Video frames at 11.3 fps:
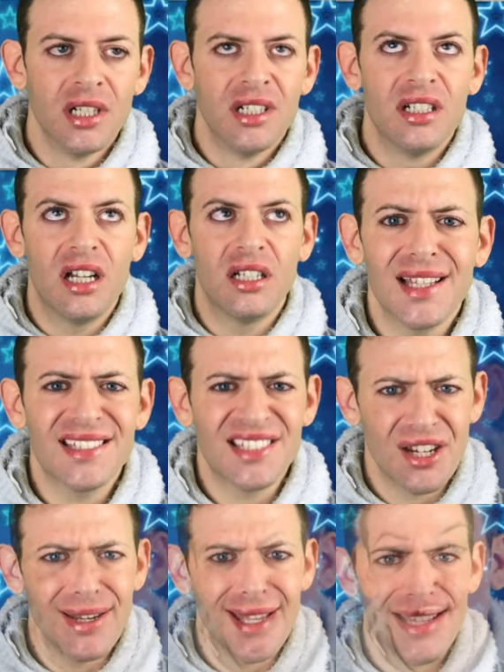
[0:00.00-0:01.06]
Like,
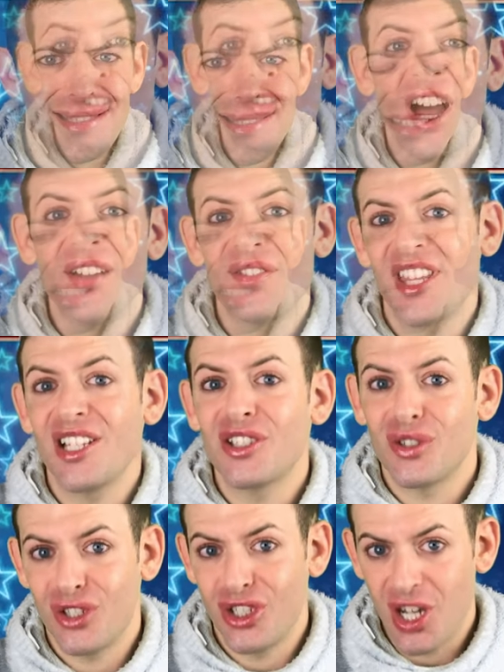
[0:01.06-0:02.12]
serious. 5 things
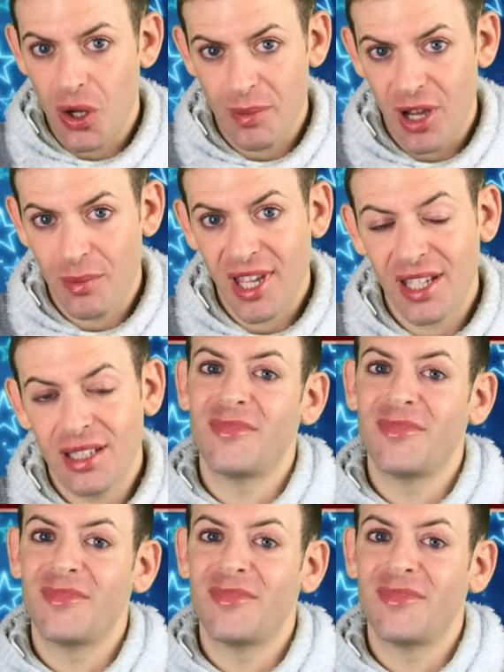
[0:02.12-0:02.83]
you should know about me.